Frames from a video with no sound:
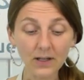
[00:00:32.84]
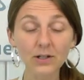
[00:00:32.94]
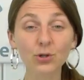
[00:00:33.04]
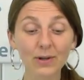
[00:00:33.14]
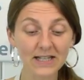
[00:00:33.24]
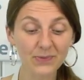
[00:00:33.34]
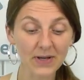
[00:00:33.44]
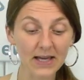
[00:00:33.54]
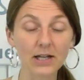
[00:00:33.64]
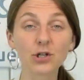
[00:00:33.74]
So let's
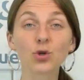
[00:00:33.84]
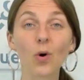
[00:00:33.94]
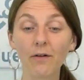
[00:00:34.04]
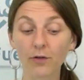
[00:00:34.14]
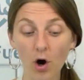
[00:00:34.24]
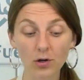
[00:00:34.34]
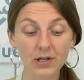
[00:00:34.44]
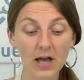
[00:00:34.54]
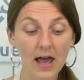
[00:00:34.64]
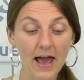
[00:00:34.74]
begin. So I've
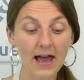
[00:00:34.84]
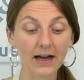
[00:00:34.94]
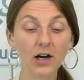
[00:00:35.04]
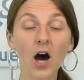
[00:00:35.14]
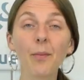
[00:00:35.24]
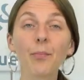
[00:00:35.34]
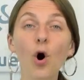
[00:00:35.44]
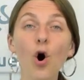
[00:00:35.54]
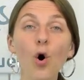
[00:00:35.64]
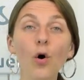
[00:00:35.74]
got a cup
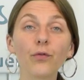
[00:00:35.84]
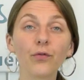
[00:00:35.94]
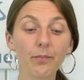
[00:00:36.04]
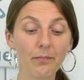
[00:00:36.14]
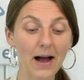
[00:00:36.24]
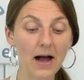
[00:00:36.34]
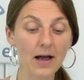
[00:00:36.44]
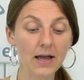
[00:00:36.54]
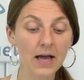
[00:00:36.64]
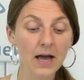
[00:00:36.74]
of
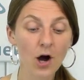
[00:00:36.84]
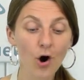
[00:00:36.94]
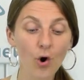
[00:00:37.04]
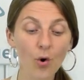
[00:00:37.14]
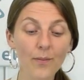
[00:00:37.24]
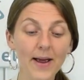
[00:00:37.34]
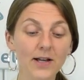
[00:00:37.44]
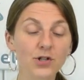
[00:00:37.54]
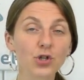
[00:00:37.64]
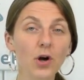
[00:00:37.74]
my
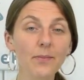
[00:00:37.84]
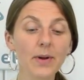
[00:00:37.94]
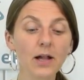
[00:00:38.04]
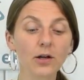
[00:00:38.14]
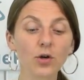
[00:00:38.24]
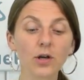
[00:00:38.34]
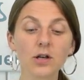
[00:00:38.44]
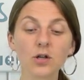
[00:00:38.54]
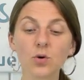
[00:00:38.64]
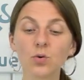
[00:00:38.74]
homemade soy milk. You
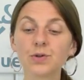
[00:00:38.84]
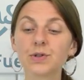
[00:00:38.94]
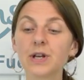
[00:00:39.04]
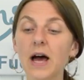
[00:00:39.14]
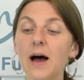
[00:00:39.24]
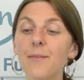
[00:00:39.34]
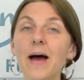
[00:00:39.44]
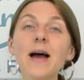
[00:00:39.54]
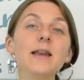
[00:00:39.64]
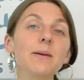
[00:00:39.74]
can use
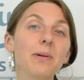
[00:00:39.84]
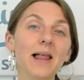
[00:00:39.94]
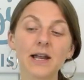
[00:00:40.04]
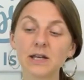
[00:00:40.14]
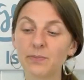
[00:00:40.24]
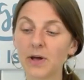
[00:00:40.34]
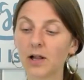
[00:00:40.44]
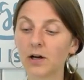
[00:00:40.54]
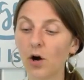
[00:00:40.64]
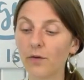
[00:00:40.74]
any plant
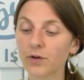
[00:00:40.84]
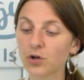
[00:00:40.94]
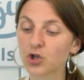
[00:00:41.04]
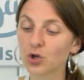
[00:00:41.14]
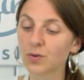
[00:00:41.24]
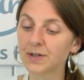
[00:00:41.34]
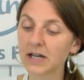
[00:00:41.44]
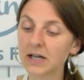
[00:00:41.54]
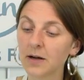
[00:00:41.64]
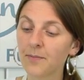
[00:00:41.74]
milk of your
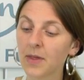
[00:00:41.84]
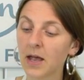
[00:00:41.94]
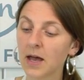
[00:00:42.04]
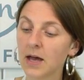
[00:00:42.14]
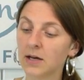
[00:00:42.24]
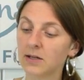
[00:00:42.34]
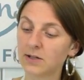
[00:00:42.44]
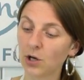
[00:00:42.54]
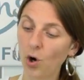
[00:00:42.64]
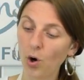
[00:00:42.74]
choosing.
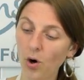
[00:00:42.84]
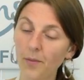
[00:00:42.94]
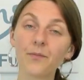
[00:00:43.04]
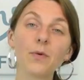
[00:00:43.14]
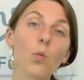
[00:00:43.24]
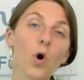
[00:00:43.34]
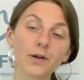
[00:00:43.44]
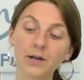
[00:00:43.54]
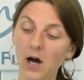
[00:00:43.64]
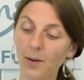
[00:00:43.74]
So
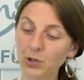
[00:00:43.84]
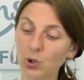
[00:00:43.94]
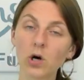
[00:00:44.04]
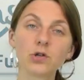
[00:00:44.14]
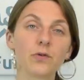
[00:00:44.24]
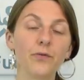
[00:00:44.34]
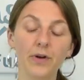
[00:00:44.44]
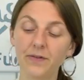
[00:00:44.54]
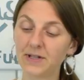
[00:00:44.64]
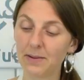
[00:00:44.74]
1 cup,
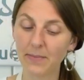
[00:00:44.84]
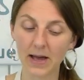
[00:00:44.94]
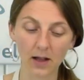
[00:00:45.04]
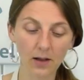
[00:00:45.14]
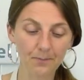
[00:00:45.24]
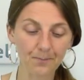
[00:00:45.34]
250 ml.